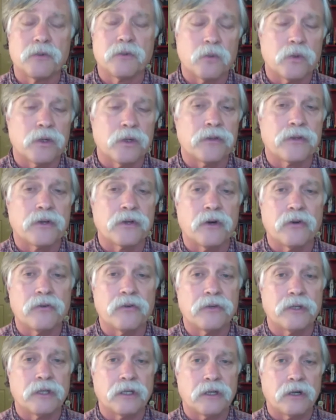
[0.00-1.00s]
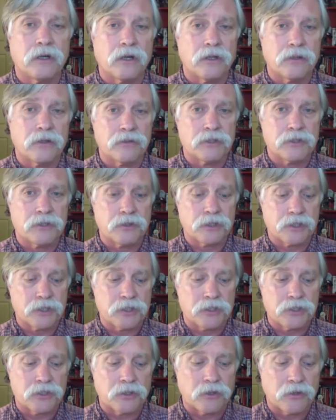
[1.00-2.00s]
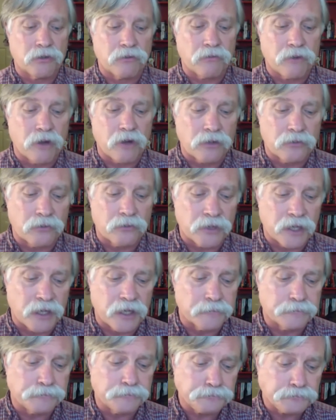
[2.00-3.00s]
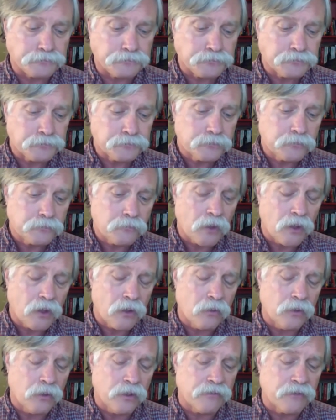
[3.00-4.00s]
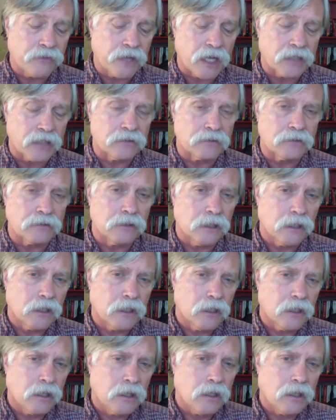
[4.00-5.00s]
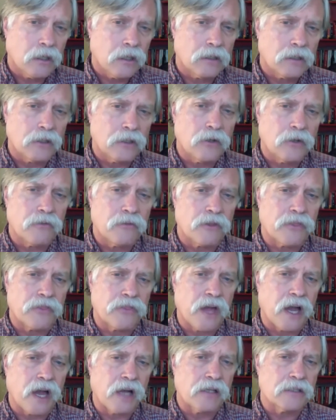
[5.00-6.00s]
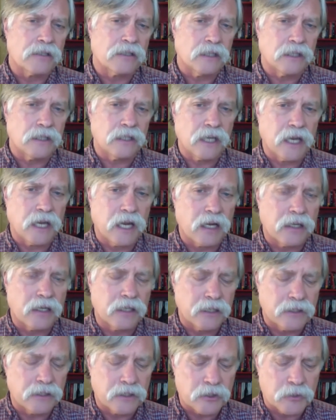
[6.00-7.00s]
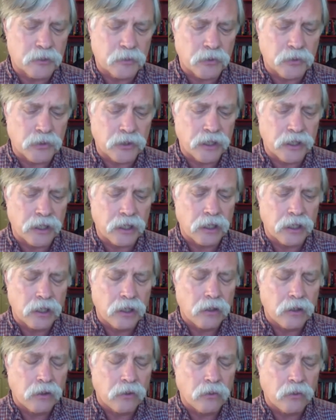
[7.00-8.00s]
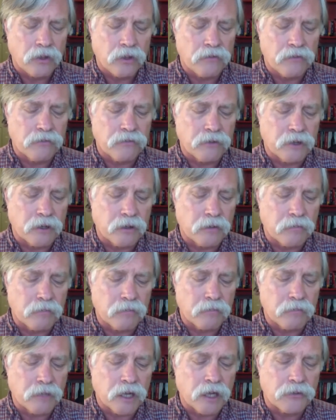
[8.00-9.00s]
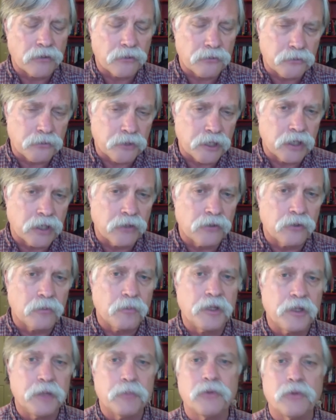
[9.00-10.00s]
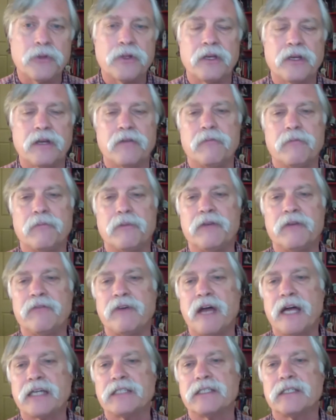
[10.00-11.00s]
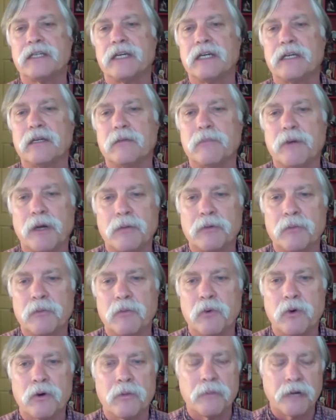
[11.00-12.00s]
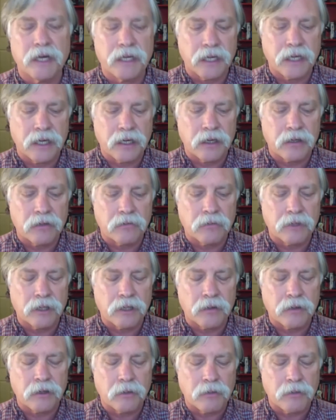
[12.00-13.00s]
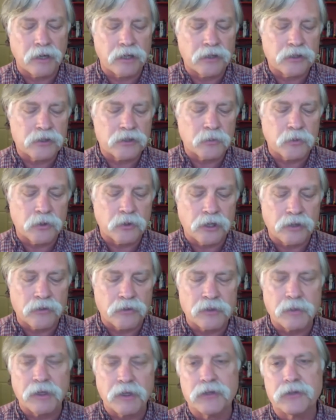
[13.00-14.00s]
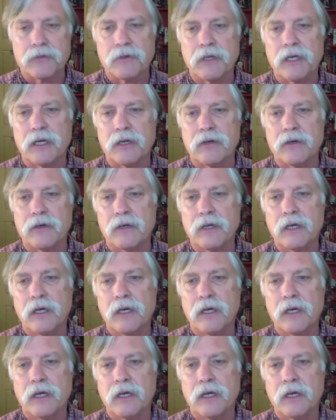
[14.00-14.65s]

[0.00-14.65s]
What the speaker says: with COVID and all the restrictions that are involved with that. We've gotten a little over 1,000 in the county at this point. We've got 300 people that have been vaccinated, probably more by now, but by this morning it was about 300